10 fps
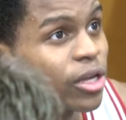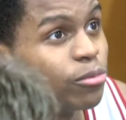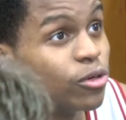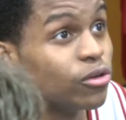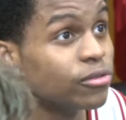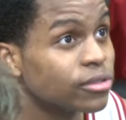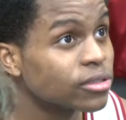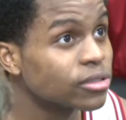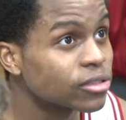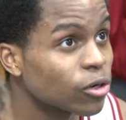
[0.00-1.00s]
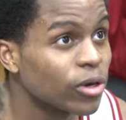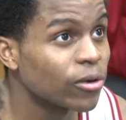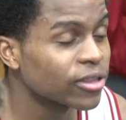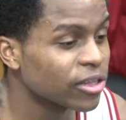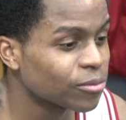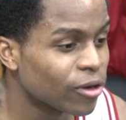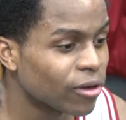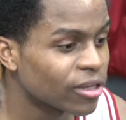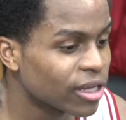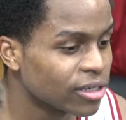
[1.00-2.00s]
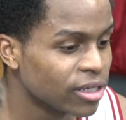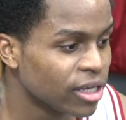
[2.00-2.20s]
He moves so well without the ball that